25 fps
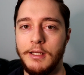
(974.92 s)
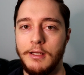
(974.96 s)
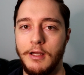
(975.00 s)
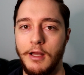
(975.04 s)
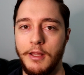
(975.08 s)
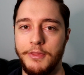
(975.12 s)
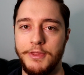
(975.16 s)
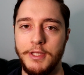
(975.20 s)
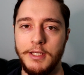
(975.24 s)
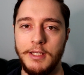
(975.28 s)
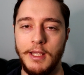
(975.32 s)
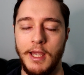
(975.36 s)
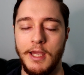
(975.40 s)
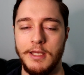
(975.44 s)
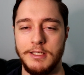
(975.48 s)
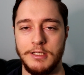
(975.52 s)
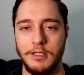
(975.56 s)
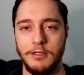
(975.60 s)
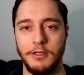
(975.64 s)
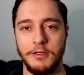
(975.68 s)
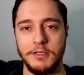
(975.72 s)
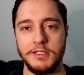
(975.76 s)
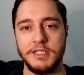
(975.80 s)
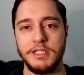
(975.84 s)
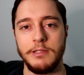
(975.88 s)
I think it has a
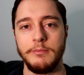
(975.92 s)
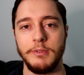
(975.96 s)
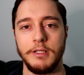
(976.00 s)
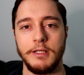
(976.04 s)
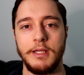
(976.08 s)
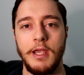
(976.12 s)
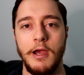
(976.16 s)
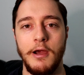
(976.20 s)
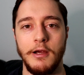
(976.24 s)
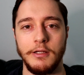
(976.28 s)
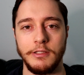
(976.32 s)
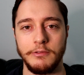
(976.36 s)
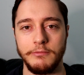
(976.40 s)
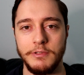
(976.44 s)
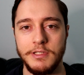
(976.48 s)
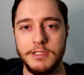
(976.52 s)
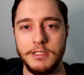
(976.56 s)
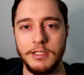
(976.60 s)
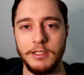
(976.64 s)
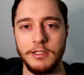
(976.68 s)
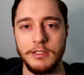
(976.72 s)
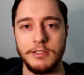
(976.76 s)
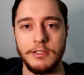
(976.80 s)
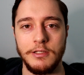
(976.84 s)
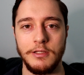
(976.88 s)
lot of similar
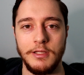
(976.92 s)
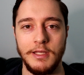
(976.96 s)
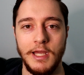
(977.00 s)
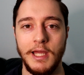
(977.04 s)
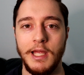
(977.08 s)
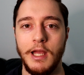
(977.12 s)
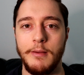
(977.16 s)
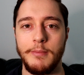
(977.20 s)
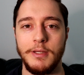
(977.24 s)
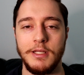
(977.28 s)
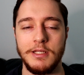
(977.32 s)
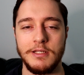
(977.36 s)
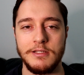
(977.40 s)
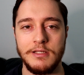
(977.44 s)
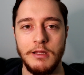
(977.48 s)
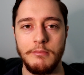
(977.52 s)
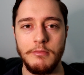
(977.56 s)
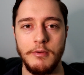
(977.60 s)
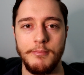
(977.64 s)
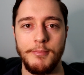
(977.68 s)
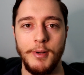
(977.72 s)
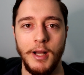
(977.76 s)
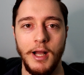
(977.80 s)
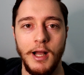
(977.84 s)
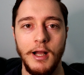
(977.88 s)
characteristics to the ARB
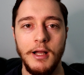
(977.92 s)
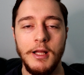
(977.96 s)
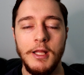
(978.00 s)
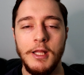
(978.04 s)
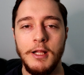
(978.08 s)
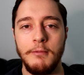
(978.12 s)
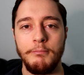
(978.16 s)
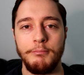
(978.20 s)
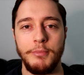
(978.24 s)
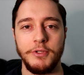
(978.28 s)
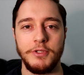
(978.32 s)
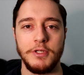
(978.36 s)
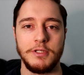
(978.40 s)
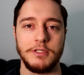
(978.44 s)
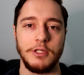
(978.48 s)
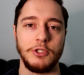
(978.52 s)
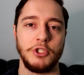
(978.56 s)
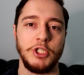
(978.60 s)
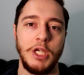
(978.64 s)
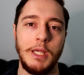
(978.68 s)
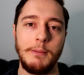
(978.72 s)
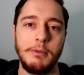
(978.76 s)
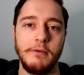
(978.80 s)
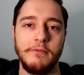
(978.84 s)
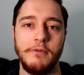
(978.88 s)
Summit Bar, but just a
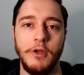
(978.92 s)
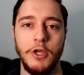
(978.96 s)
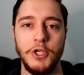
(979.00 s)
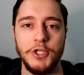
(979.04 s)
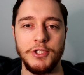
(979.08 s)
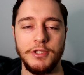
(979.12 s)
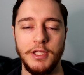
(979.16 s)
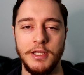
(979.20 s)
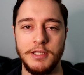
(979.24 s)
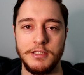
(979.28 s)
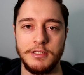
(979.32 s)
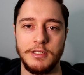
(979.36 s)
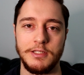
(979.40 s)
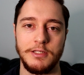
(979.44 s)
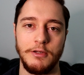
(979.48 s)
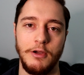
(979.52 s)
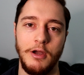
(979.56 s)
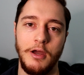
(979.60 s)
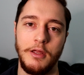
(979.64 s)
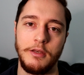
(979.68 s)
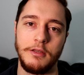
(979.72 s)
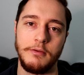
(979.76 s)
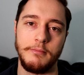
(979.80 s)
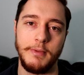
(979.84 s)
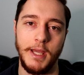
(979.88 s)
cheaper version that's
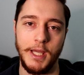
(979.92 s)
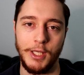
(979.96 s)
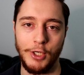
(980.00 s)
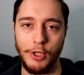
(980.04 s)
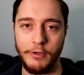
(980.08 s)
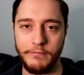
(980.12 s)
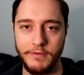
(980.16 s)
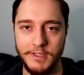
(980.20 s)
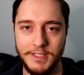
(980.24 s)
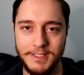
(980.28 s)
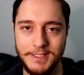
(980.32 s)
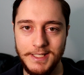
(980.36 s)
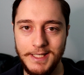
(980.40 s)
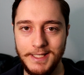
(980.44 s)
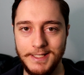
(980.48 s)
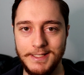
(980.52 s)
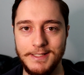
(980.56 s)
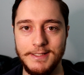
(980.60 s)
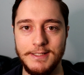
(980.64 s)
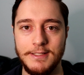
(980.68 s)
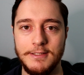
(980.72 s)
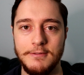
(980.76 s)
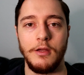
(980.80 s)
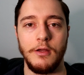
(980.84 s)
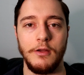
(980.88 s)
designed and made
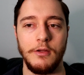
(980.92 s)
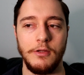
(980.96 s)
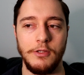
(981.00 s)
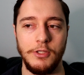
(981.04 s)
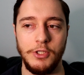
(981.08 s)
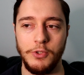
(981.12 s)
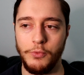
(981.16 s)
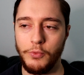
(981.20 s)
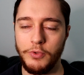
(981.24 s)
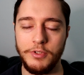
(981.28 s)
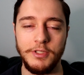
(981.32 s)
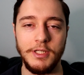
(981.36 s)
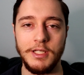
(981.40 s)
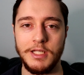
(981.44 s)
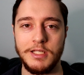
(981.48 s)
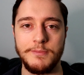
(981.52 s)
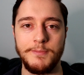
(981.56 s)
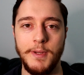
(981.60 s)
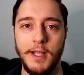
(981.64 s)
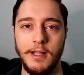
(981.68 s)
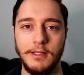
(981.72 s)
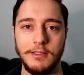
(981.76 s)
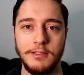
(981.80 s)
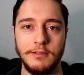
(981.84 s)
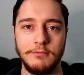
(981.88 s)
overseas. You wouldn't
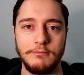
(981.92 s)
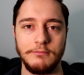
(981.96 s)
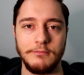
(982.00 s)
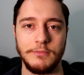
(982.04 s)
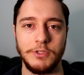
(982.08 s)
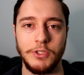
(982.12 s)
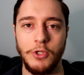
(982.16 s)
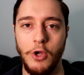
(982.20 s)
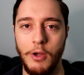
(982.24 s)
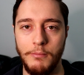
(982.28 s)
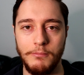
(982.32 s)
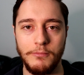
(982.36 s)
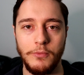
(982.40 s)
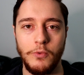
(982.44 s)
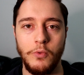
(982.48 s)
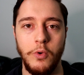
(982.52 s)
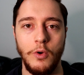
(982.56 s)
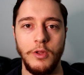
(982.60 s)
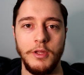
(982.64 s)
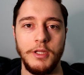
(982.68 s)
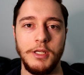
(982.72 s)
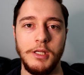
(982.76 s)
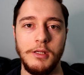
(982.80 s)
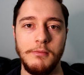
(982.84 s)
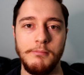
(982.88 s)
expect top
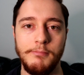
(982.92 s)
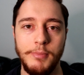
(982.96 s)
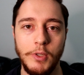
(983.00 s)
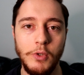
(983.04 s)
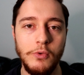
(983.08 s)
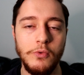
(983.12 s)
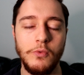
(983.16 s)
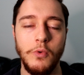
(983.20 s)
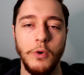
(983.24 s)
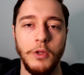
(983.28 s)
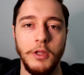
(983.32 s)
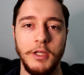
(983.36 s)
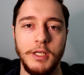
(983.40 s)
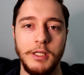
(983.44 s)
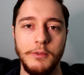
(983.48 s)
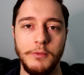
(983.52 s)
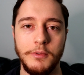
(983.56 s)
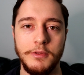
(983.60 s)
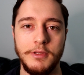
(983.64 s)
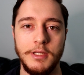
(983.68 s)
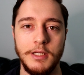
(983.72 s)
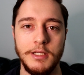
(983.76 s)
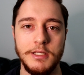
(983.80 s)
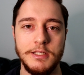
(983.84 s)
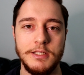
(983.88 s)
quality build quality
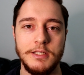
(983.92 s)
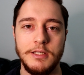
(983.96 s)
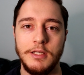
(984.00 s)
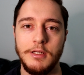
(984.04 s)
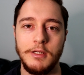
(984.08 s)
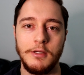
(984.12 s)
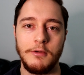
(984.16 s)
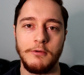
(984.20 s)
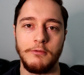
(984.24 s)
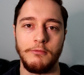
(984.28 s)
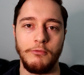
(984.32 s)
with this.